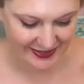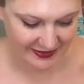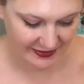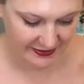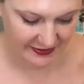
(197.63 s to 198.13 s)

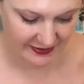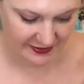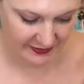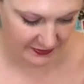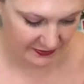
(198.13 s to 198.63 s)

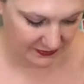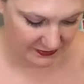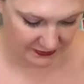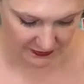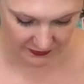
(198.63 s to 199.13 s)

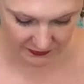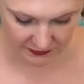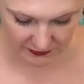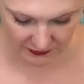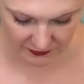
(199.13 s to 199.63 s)

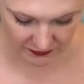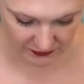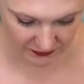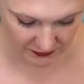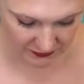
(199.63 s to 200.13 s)

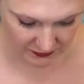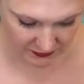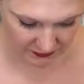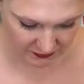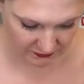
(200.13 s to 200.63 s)

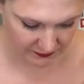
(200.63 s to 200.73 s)
No one is speaking in this clip.